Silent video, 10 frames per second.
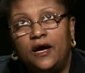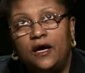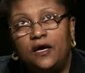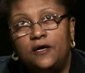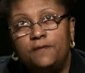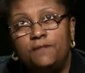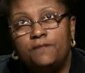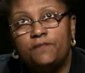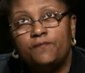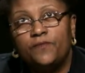
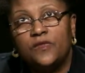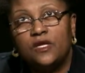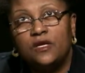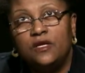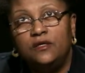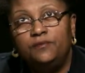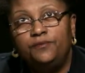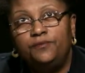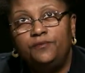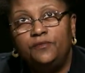Um,
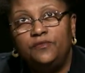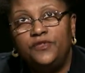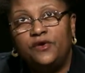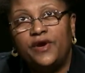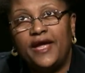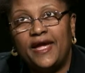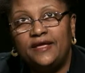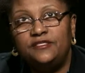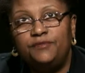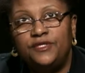there
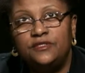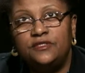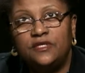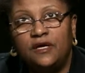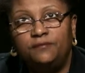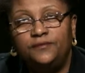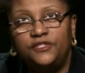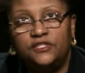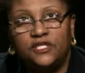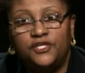has been some
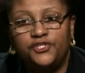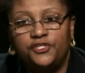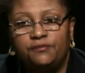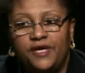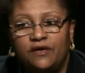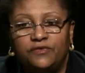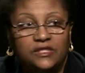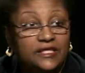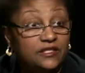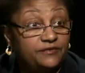discussion about the
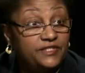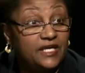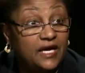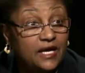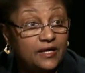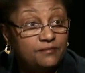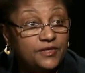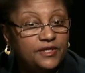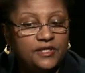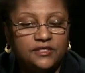length of
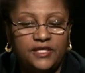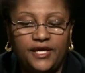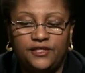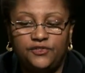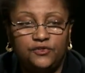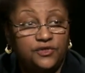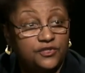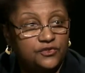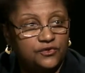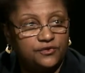time it takes to
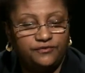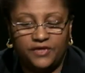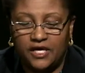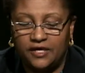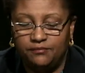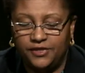get certified,